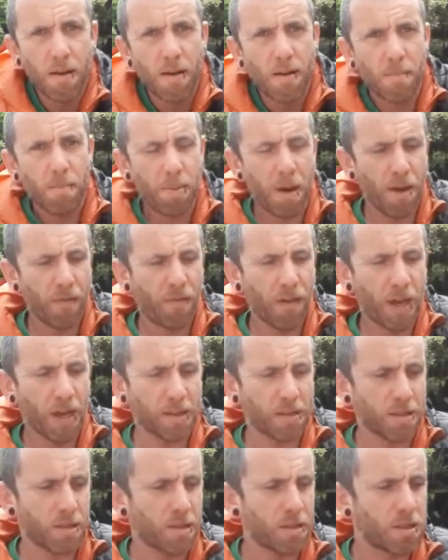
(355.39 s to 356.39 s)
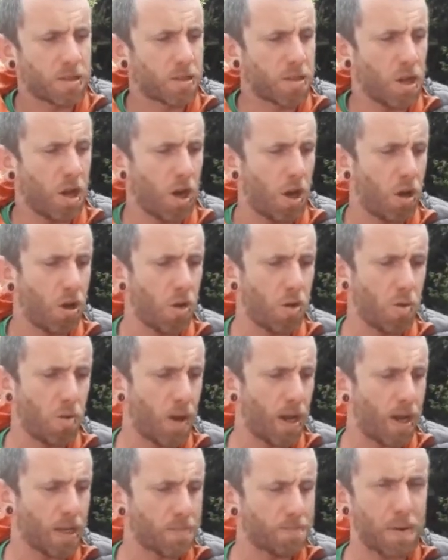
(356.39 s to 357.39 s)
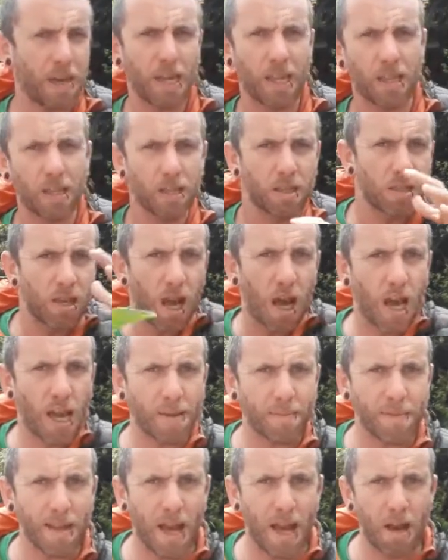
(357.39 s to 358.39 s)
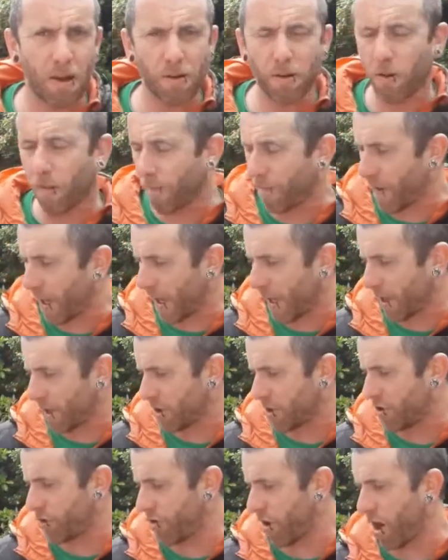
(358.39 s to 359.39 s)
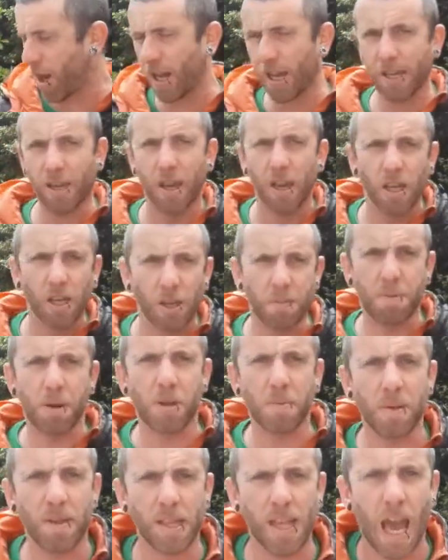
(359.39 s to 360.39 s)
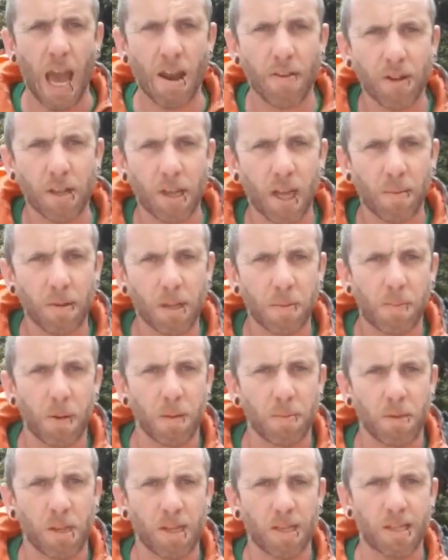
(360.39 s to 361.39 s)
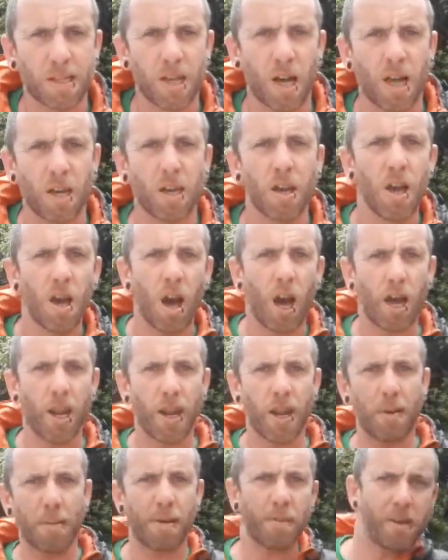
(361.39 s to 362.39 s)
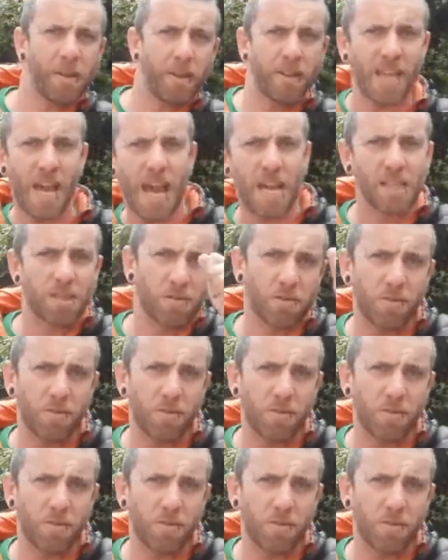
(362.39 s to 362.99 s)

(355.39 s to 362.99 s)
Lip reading: Perfect. So it's been time now, your thing has dried, you put them in the airing cupboard, you put them in the sun, I don't know, maybe you danced